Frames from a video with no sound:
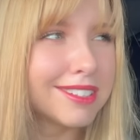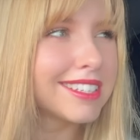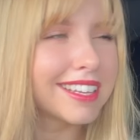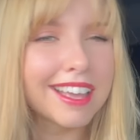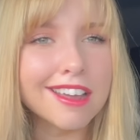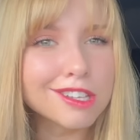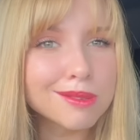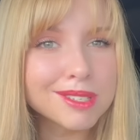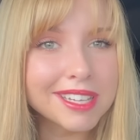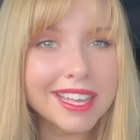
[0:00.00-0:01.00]
was like kind of
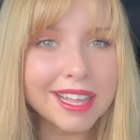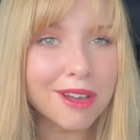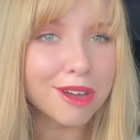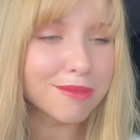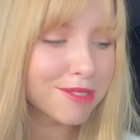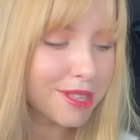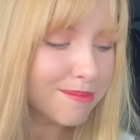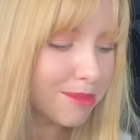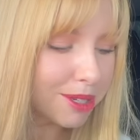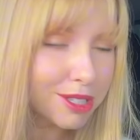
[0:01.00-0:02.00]
supposed to get like autumn themed
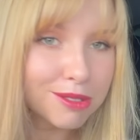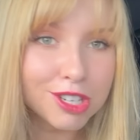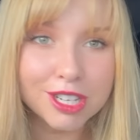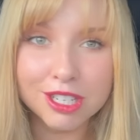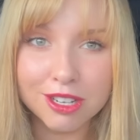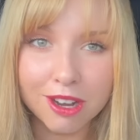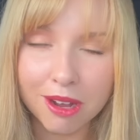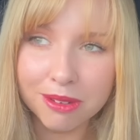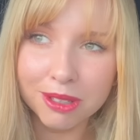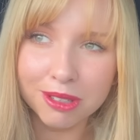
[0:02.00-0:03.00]
books, which I did not
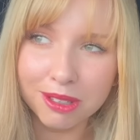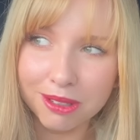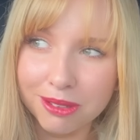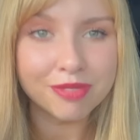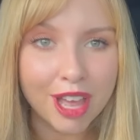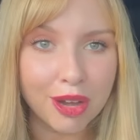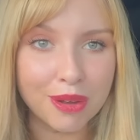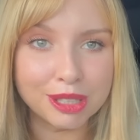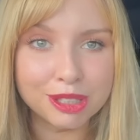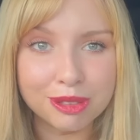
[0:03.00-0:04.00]
really do.
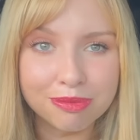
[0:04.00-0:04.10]
Anyways,